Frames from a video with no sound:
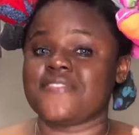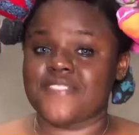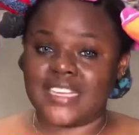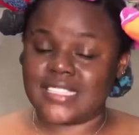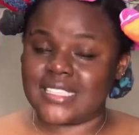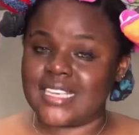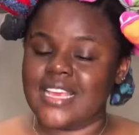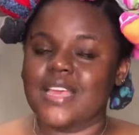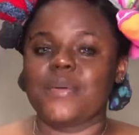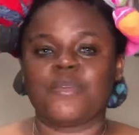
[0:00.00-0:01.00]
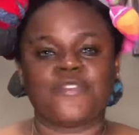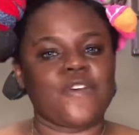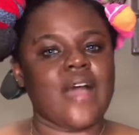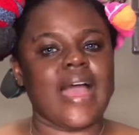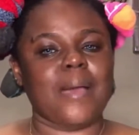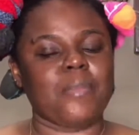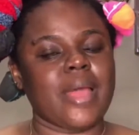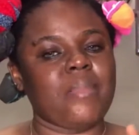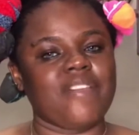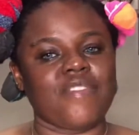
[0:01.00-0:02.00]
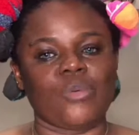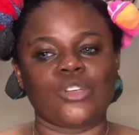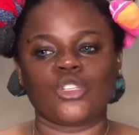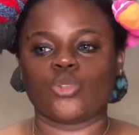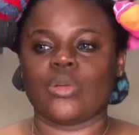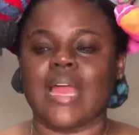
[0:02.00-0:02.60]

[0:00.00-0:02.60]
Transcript: first before I apply my foundation.